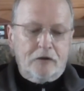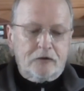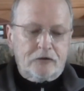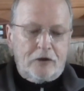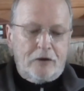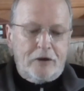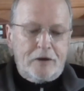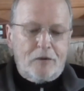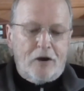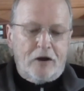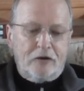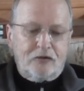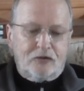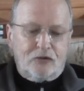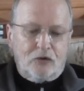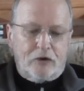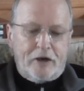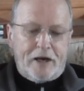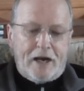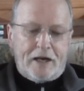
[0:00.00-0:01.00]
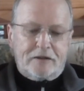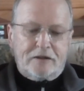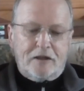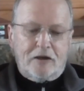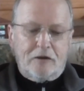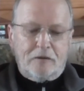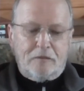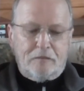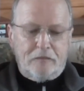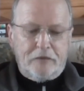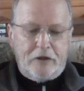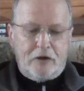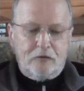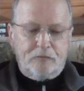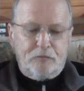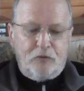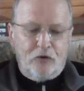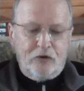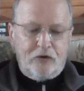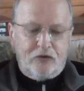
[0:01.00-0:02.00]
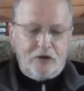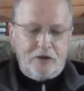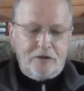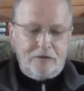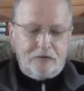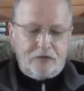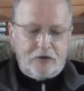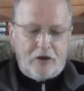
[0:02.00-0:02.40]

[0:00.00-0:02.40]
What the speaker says: So anyway, I just thought I'd add those points in.